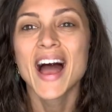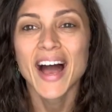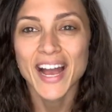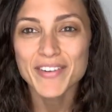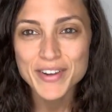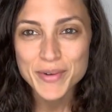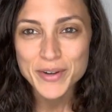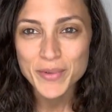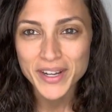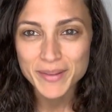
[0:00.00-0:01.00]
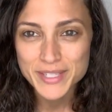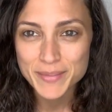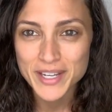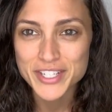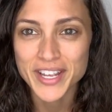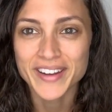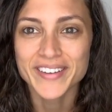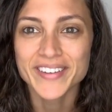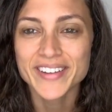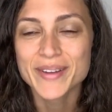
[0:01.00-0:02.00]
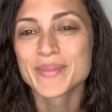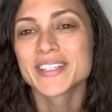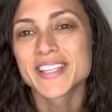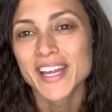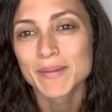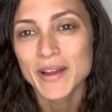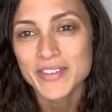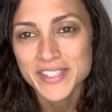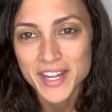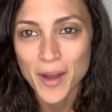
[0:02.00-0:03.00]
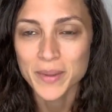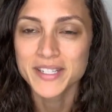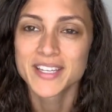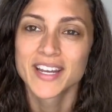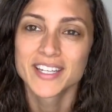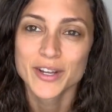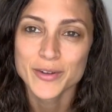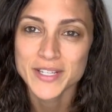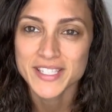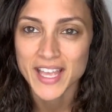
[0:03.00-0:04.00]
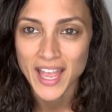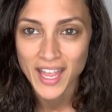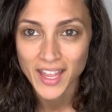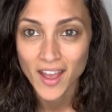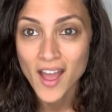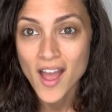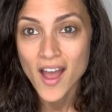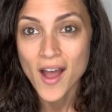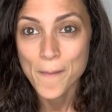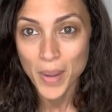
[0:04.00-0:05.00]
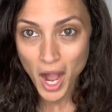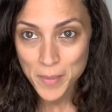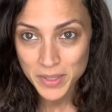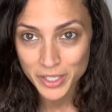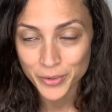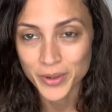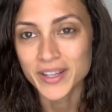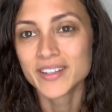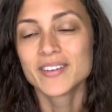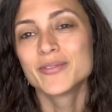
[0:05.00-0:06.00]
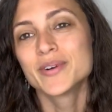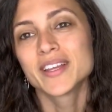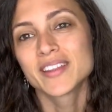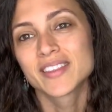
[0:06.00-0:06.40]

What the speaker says: Hi everyone, welcome to my channel. I'm excited about this topic today. I know it's a popular one with,